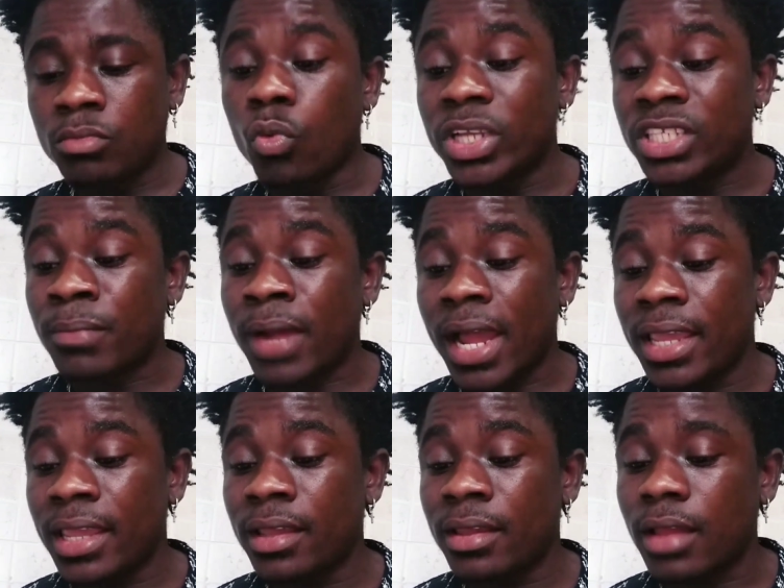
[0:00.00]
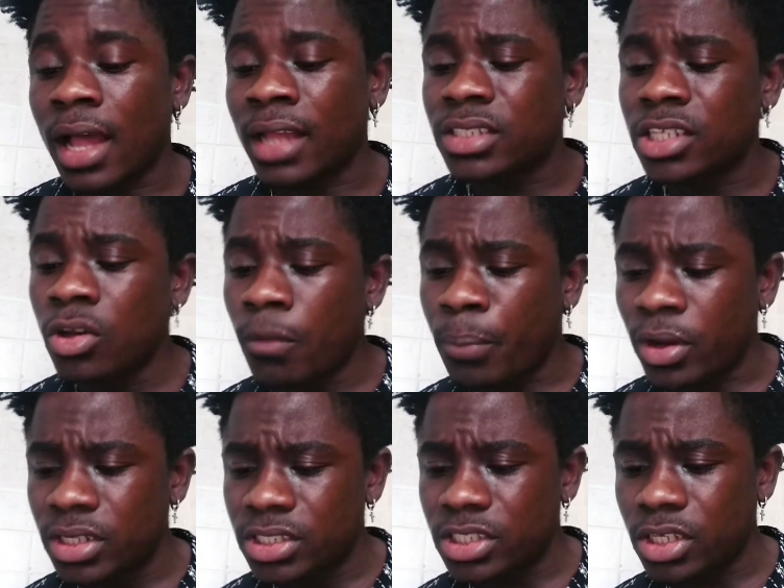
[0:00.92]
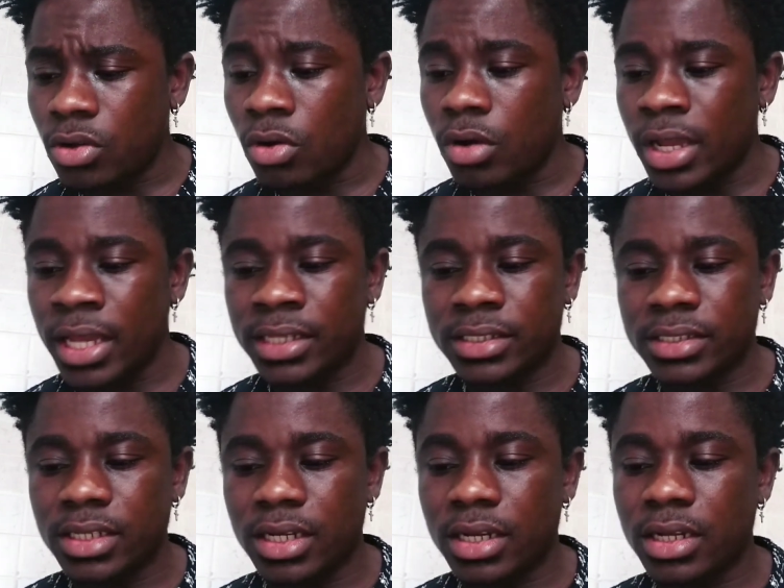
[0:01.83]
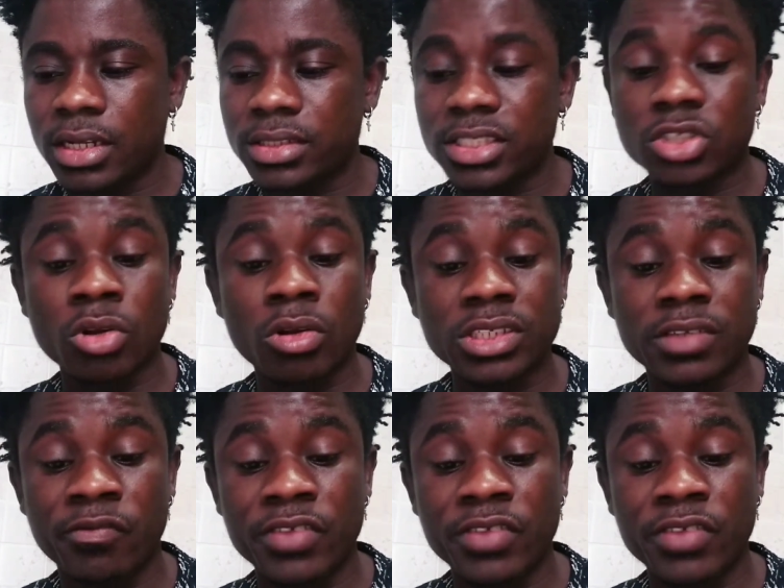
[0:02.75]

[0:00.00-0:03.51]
with my Asilo politico and titolo di